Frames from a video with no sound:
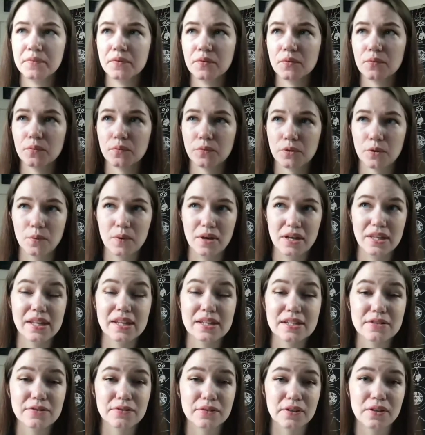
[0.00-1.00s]
the way that
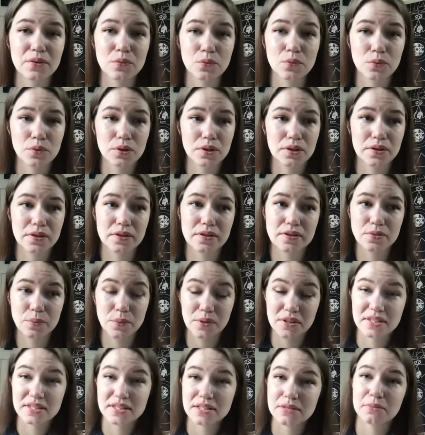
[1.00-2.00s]
different words
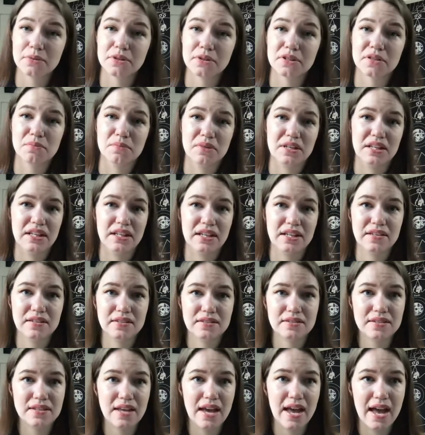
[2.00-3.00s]
with similar
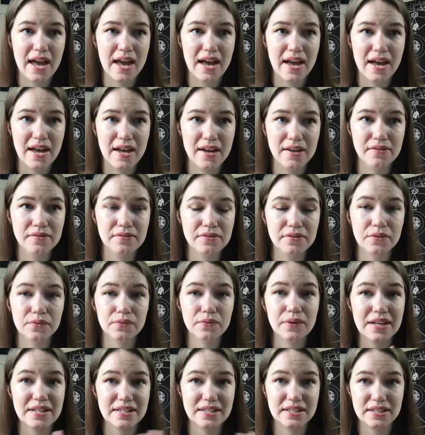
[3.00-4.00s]
meanings have
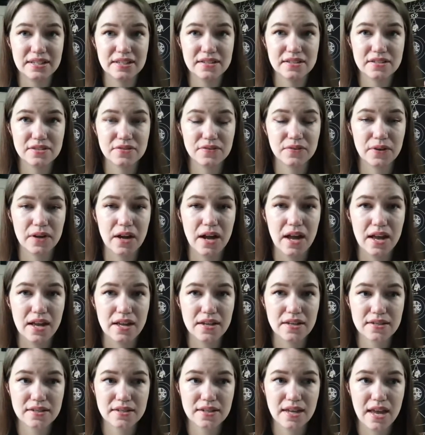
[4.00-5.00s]
resonance for
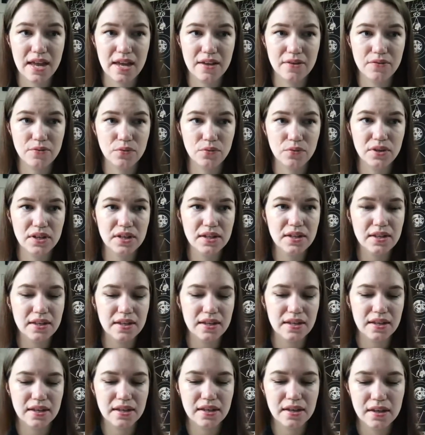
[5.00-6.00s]
us, and
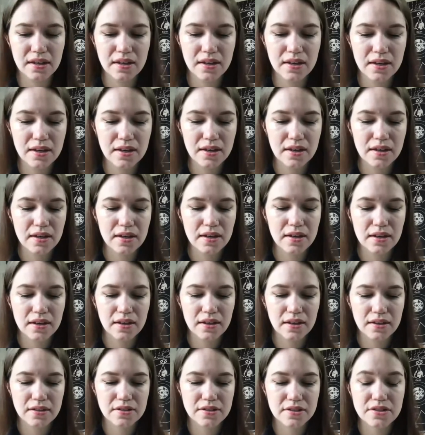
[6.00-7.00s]
really
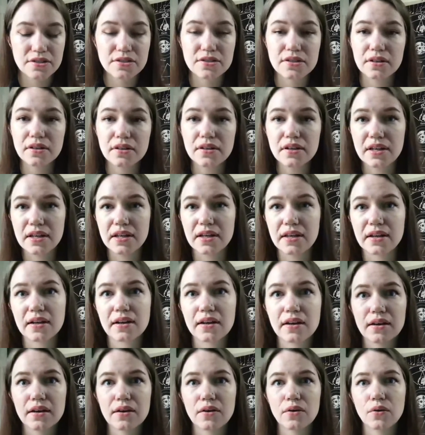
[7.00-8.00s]
discerning
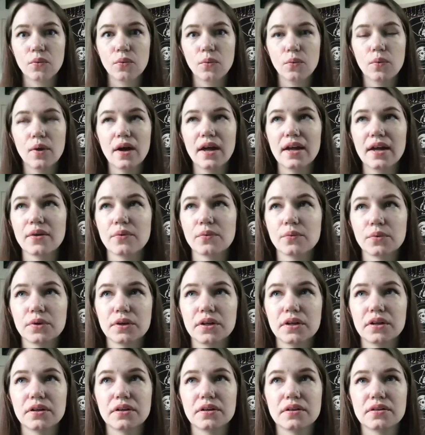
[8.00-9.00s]
what
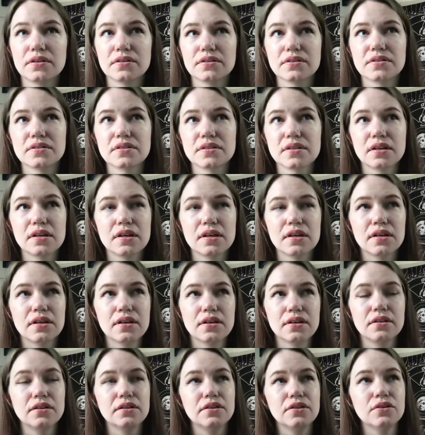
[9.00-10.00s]
words
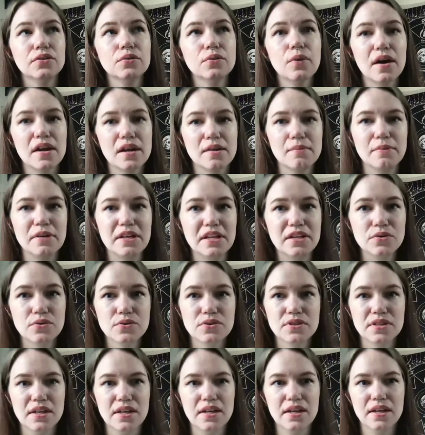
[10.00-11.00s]
you want to be
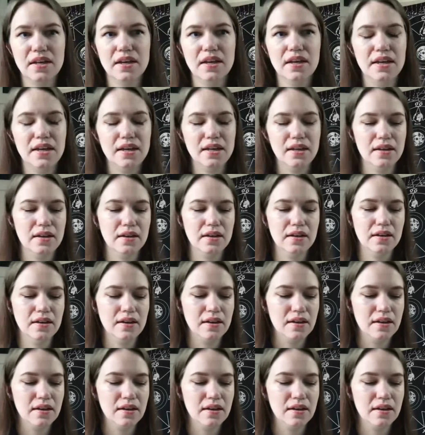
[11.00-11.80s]
using in